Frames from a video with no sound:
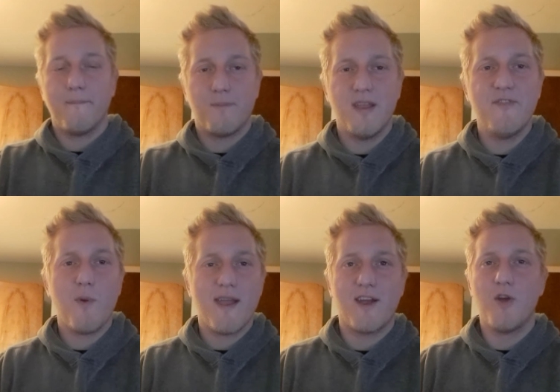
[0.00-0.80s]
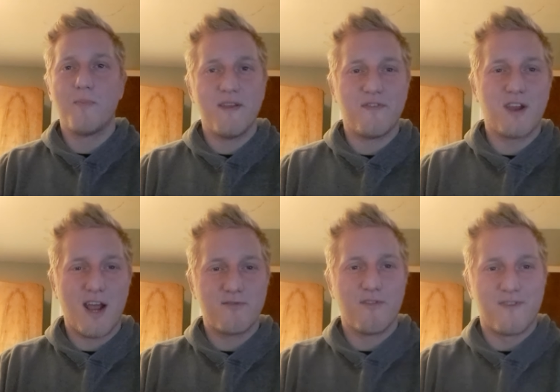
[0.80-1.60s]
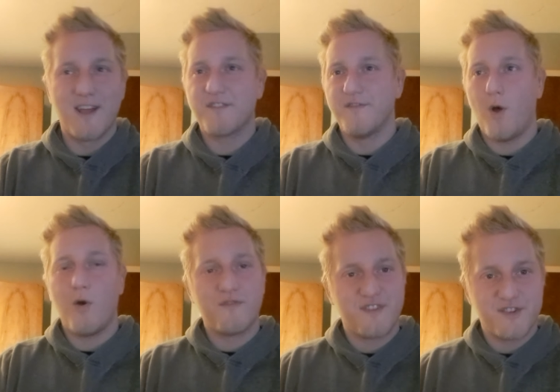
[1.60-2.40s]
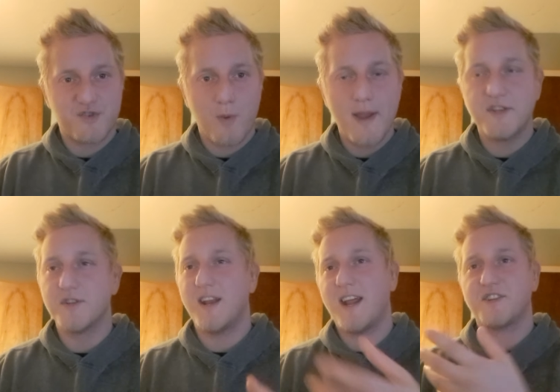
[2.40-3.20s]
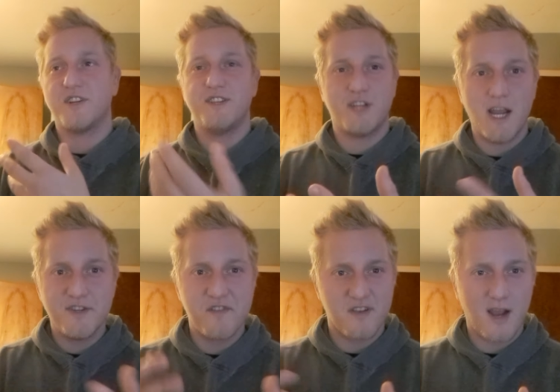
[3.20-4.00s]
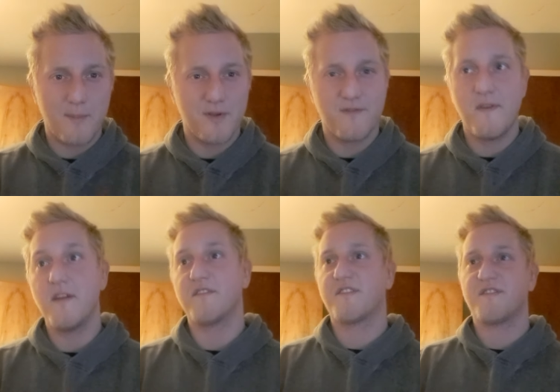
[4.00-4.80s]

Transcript: But either way, I hope Ethan kind of reflects on the whole situation and actually changes a couple of things,